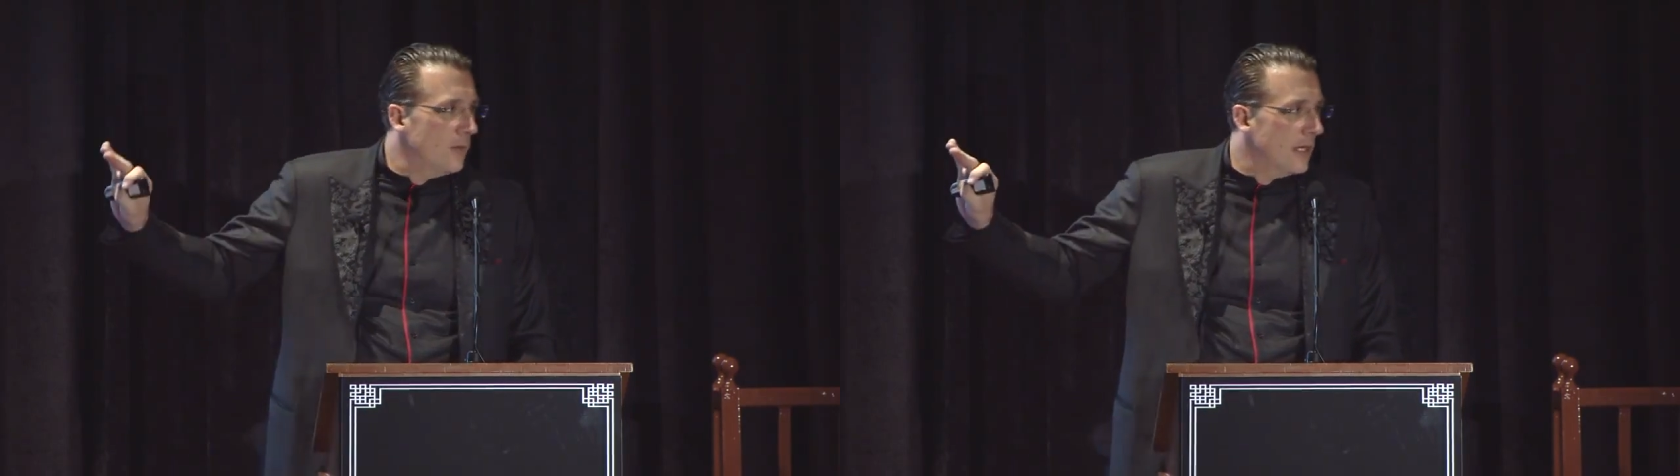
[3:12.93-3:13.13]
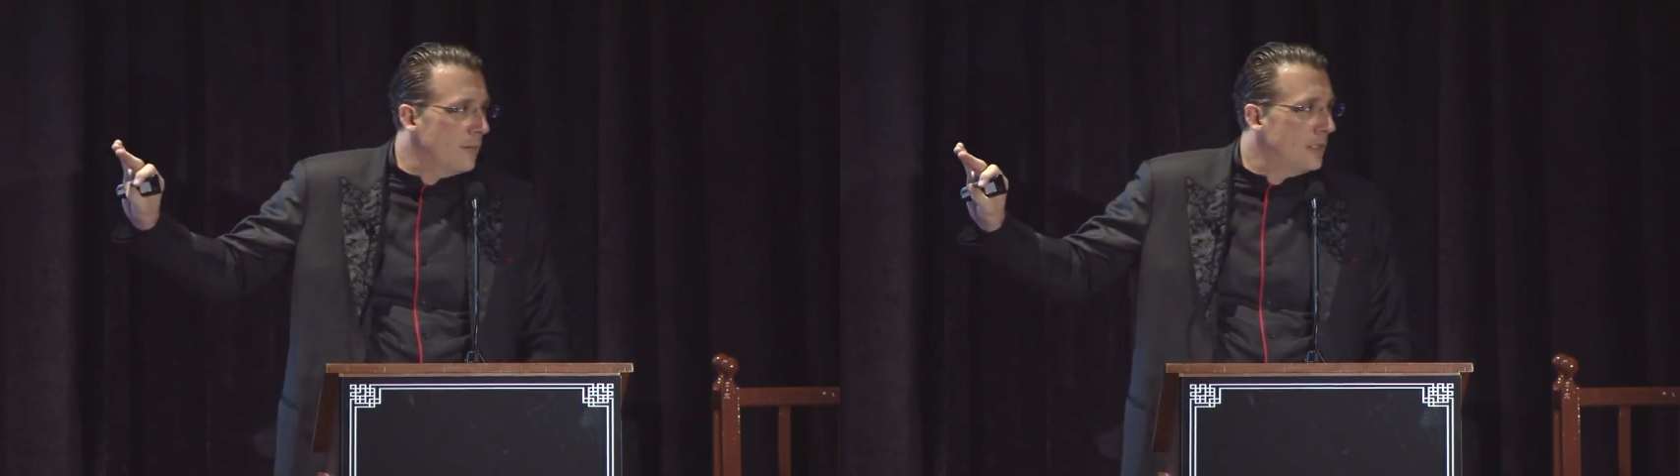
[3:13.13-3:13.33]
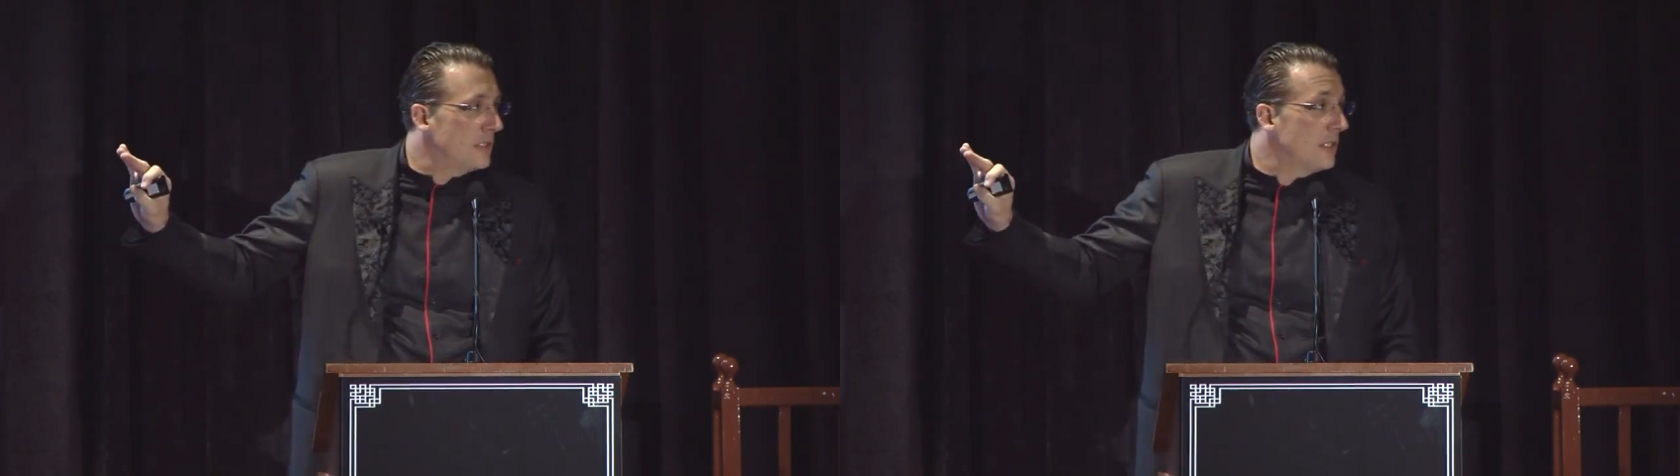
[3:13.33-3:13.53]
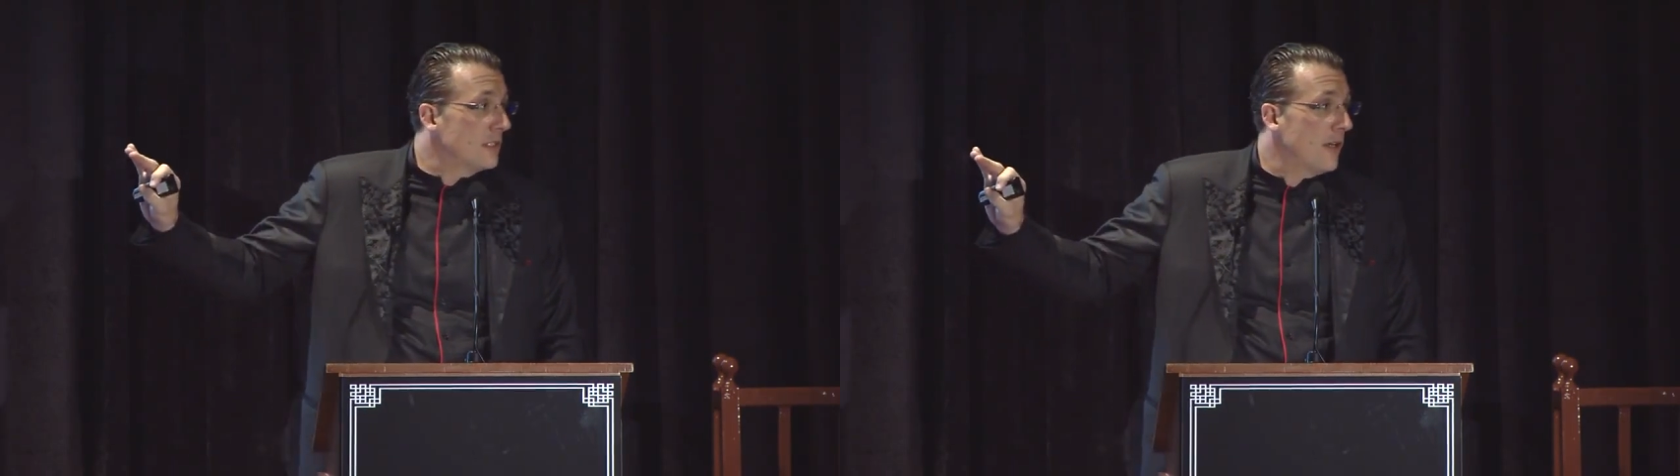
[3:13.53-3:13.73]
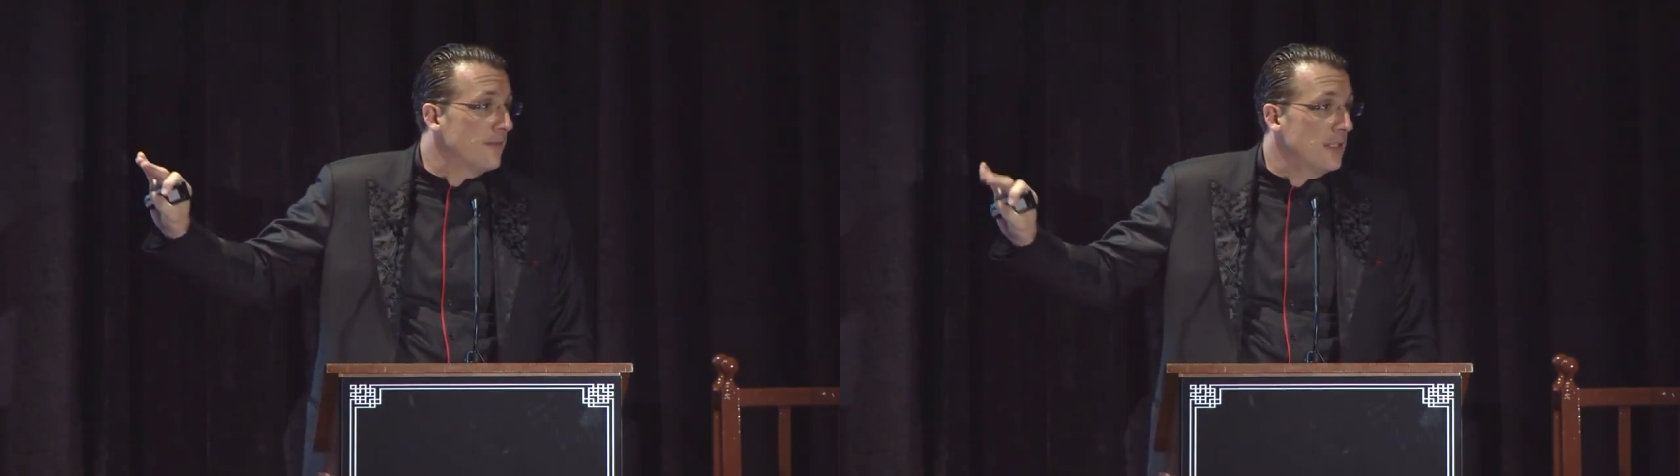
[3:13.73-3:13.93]
and we're going to push
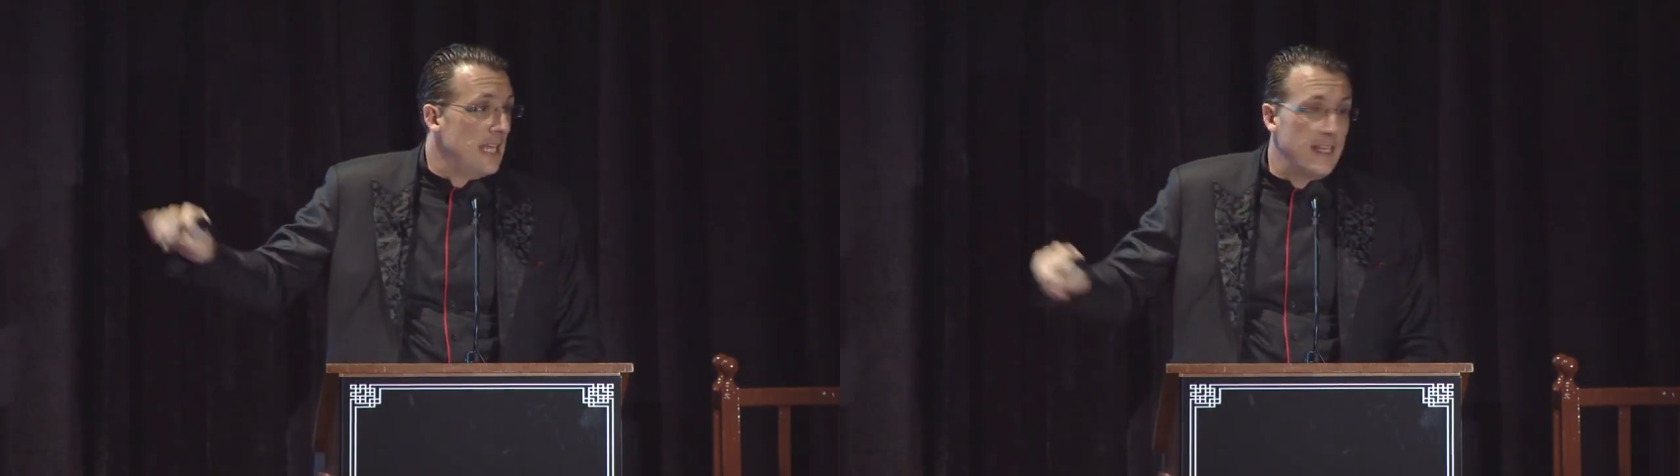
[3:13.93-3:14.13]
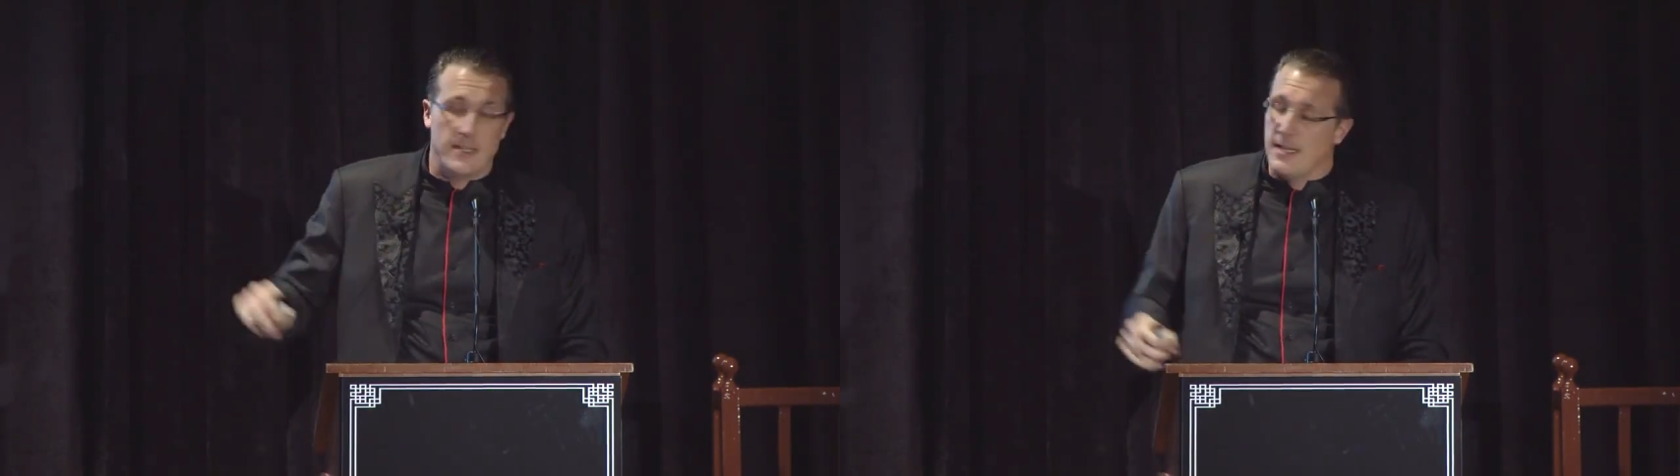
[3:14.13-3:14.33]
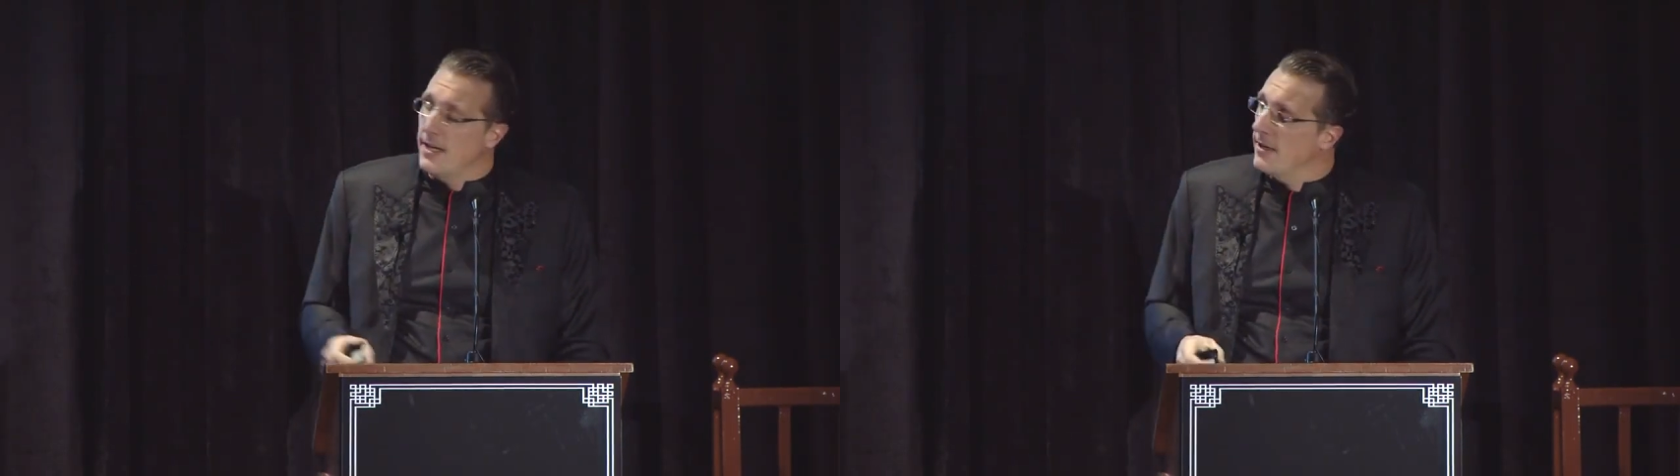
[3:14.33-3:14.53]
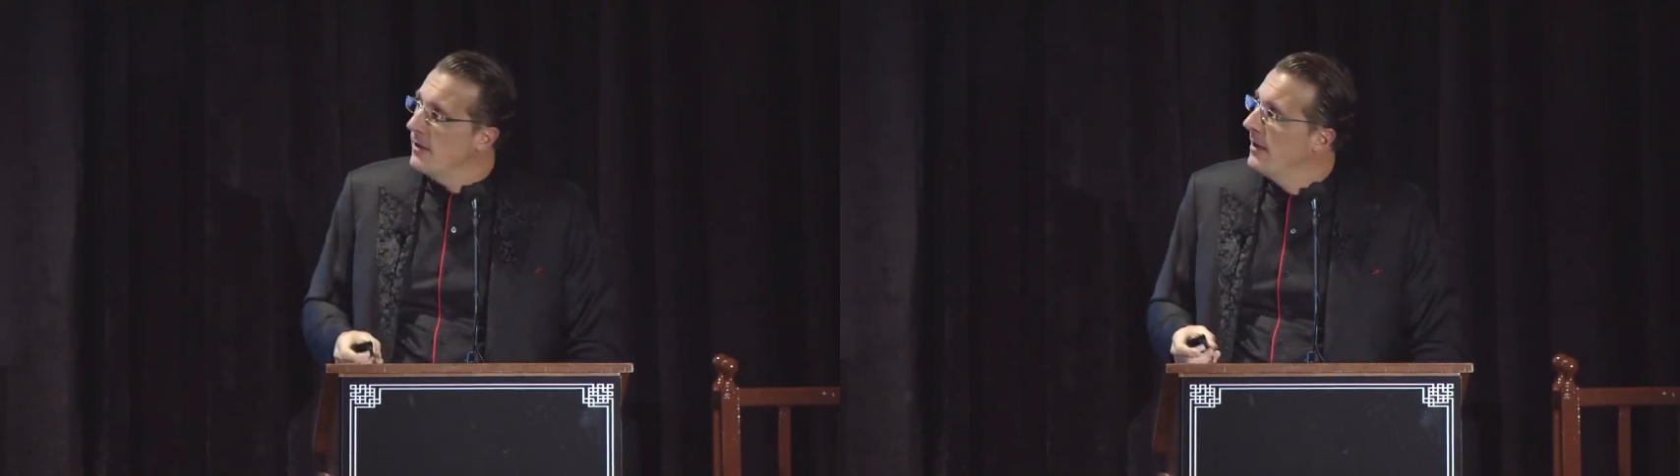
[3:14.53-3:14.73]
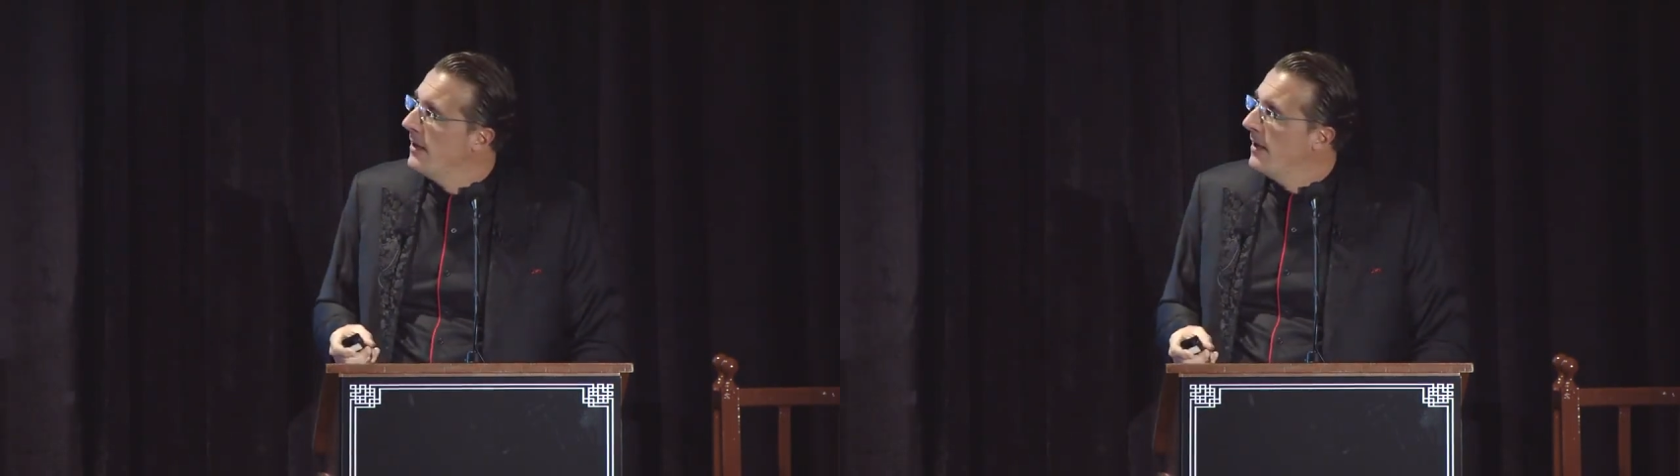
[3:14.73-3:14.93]
this off to the end of the year,